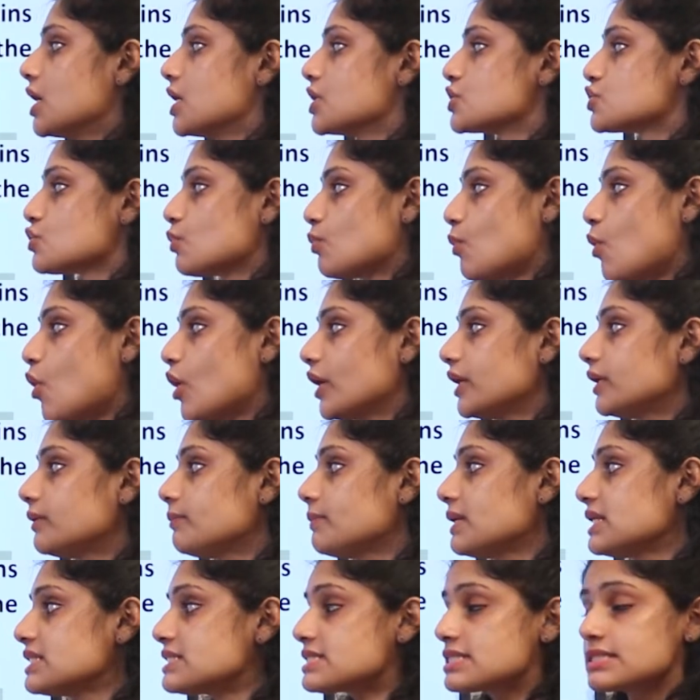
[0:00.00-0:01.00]
So, void
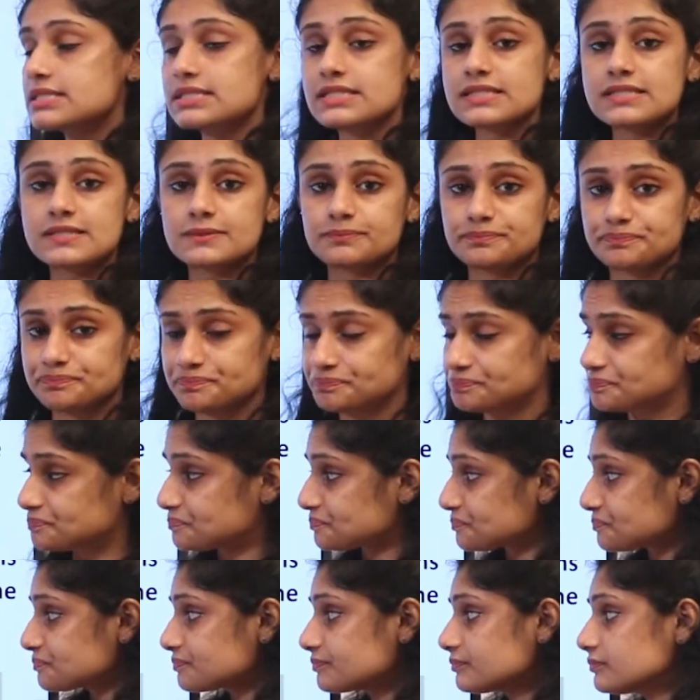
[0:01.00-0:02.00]
means it's
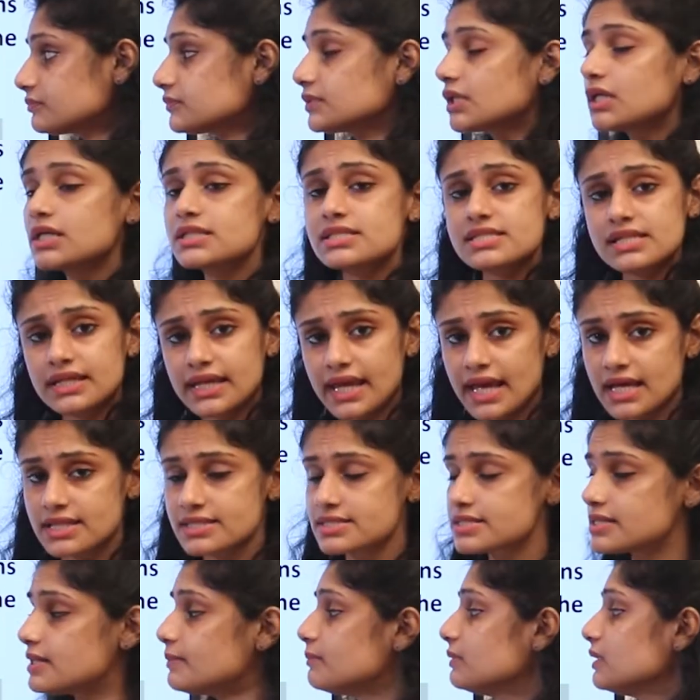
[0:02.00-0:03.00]
a
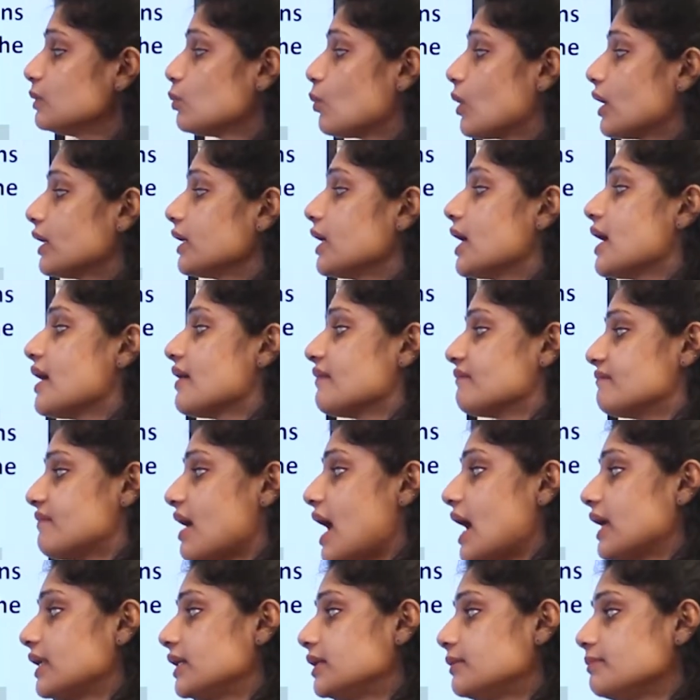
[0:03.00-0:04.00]
cancelable one.
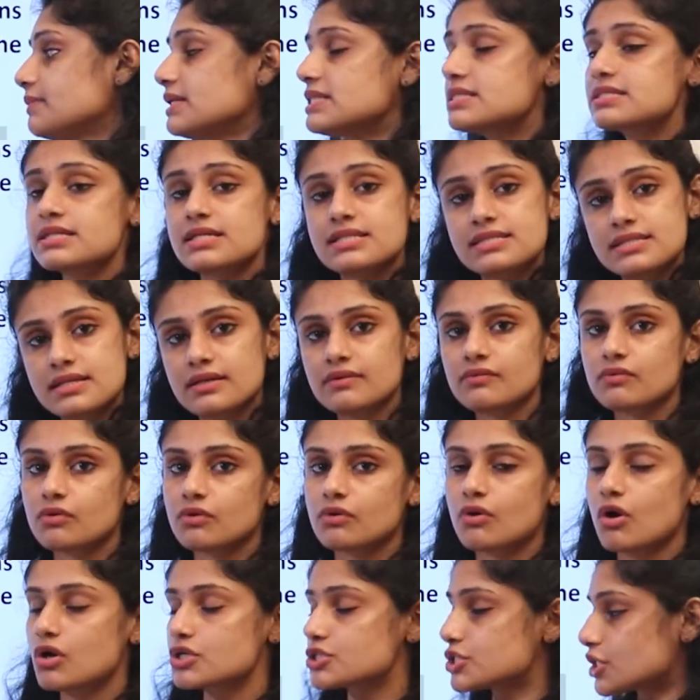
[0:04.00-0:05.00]
Valid means it's a
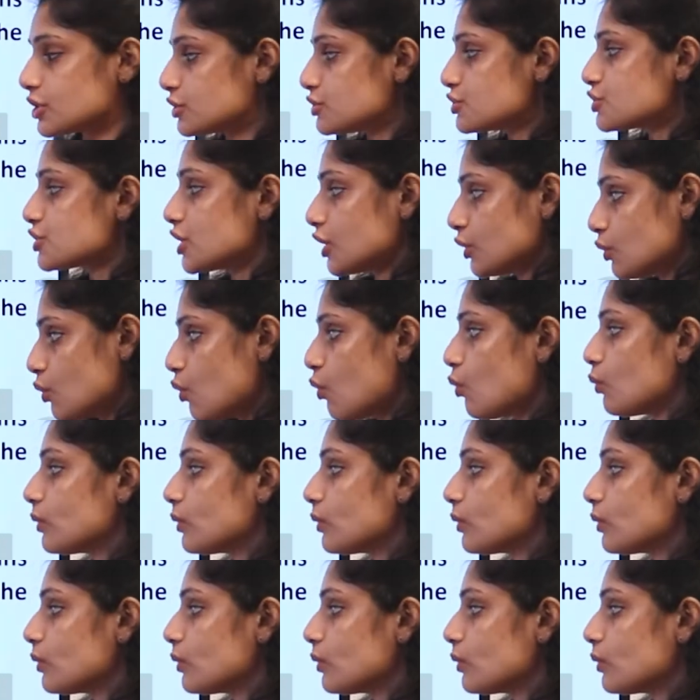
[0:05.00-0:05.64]
contract which you can go